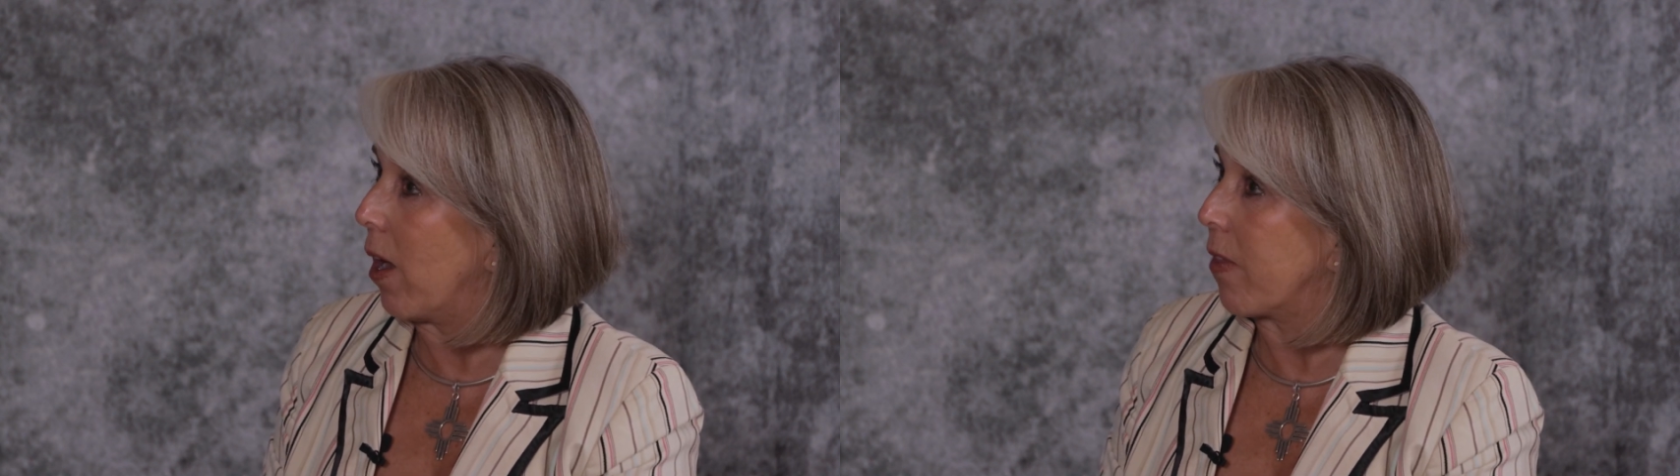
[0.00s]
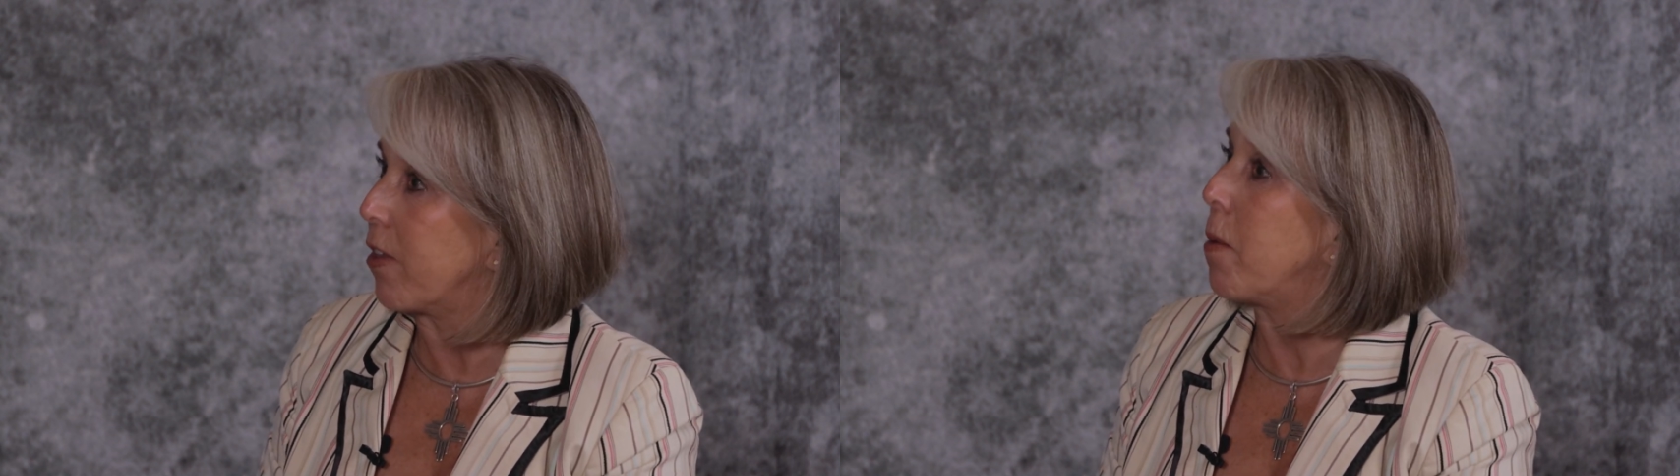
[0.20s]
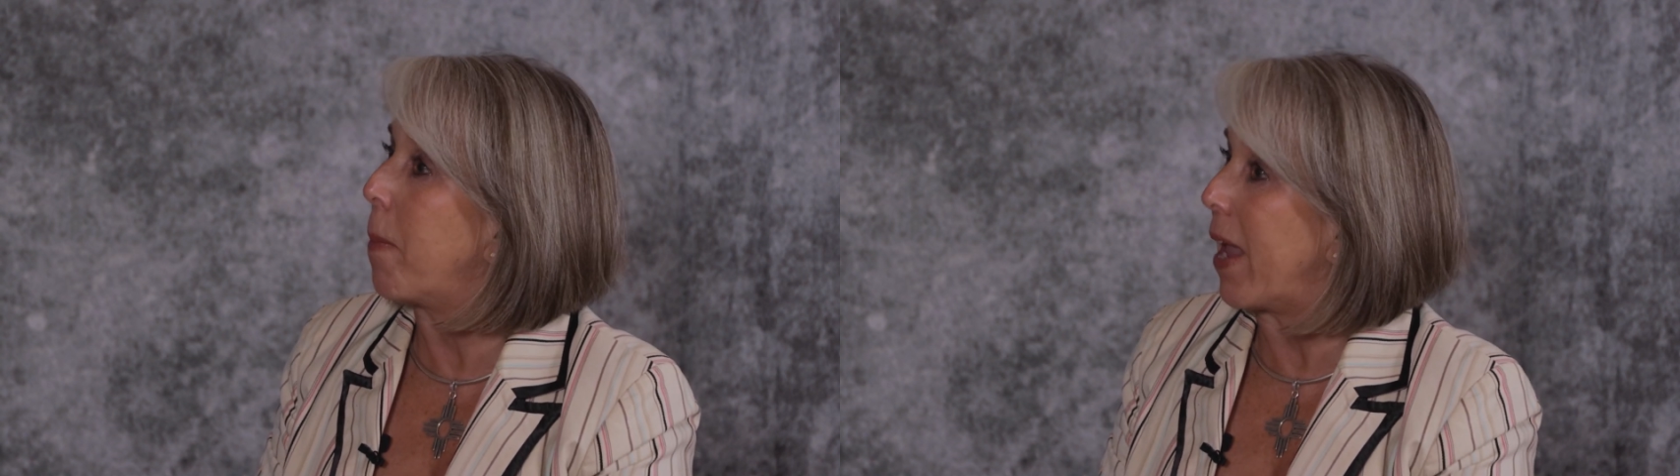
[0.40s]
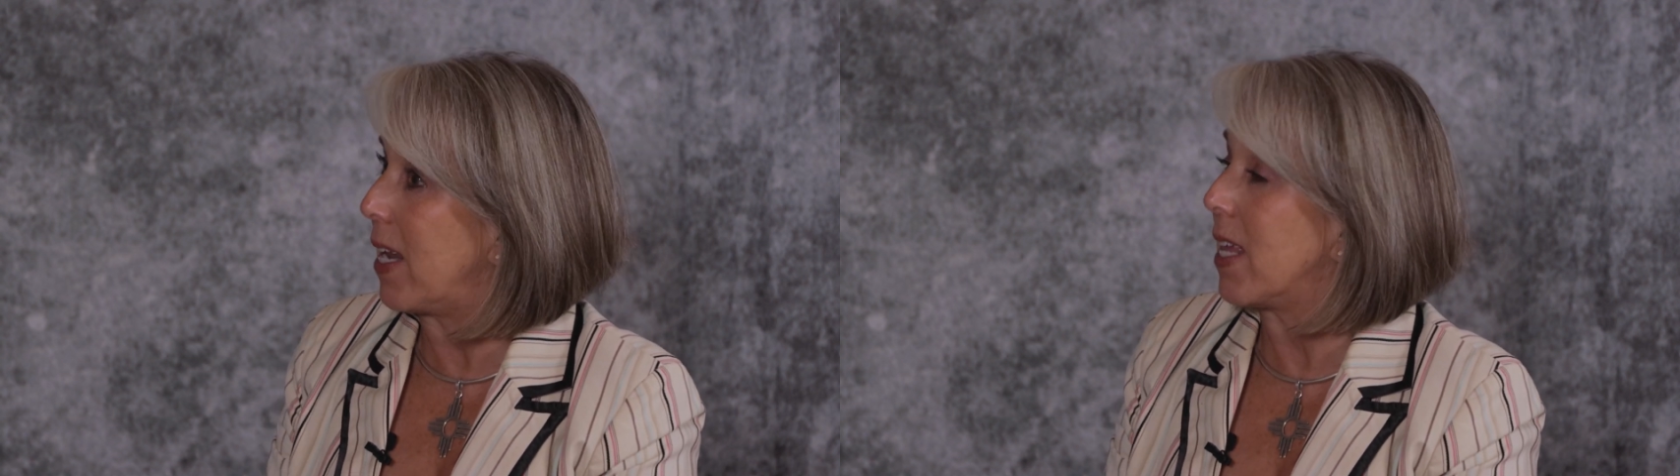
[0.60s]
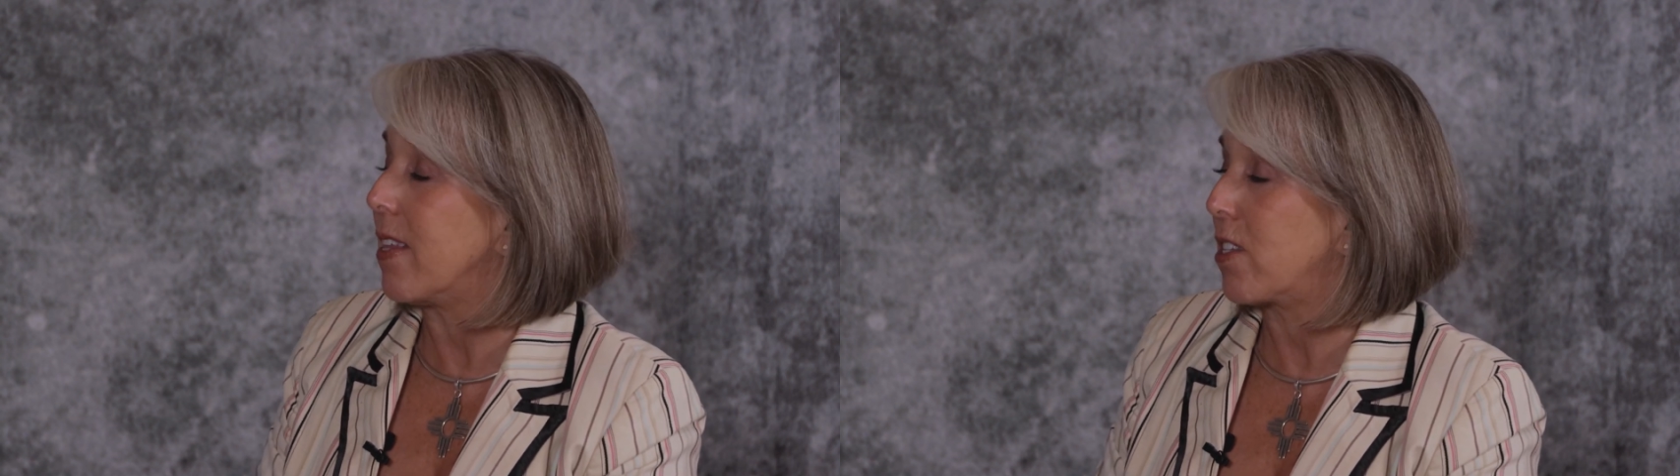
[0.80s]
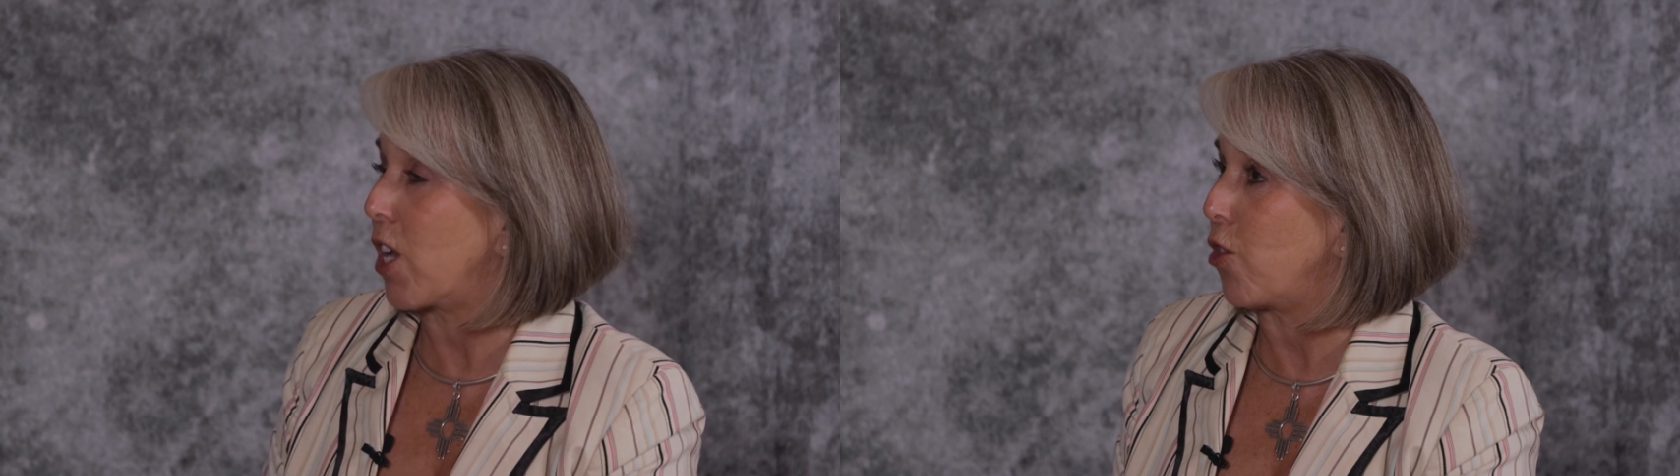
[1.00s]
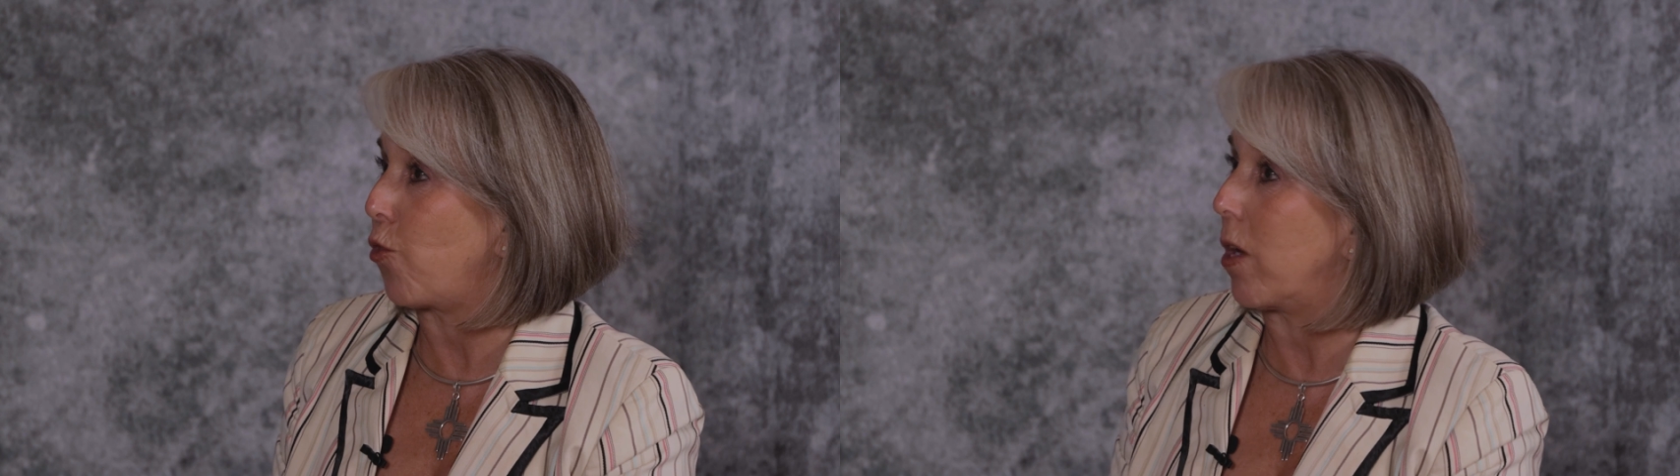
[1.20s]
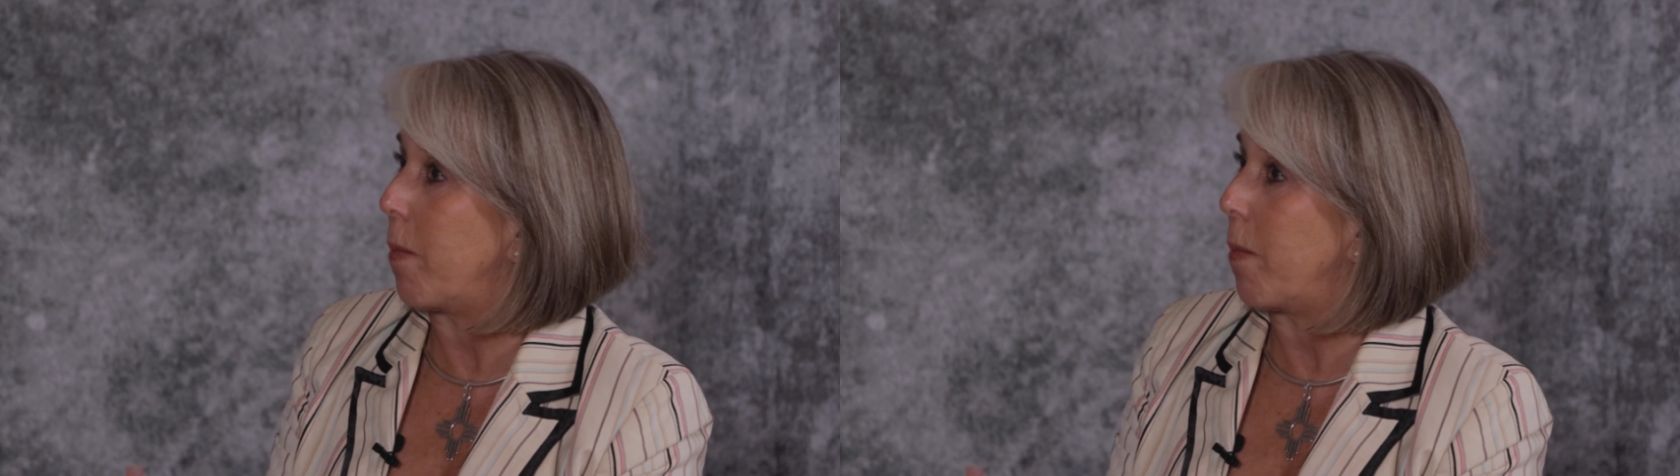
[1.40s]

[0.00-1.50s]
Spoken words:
the debate in this country